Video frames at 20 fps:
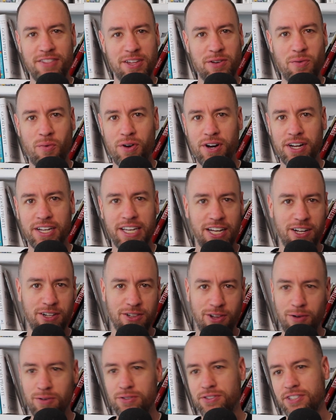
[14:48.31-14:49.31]
They want to get
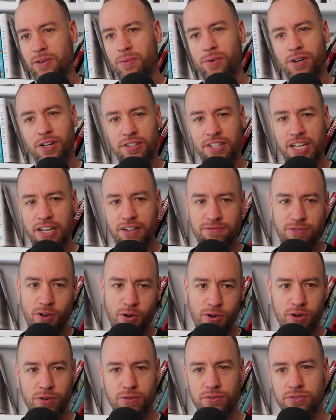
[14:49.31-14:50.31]
close. They want to take
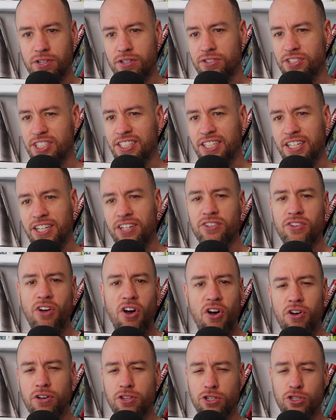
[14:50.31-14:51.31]
photos. They're singing along.